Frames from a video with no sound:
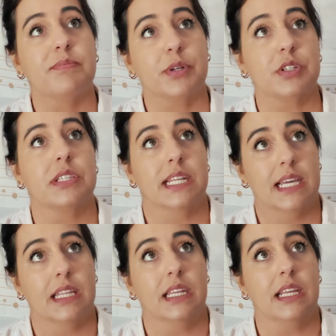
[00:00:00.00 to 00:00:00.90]

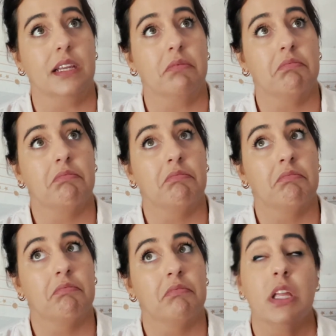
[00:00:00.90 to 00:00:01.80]
personality?
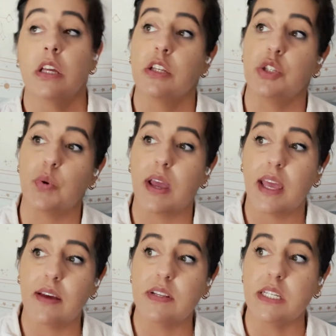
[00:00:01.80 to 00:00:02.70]
Do I
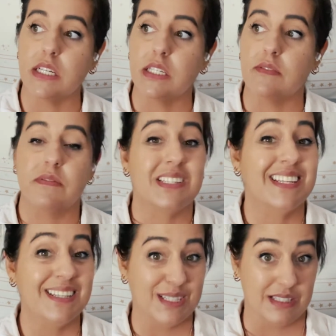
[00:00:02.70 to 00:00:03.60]
have addictive
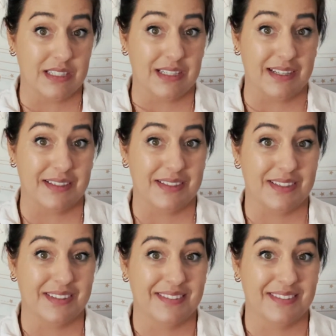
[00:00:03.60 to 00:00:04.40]
tendencies?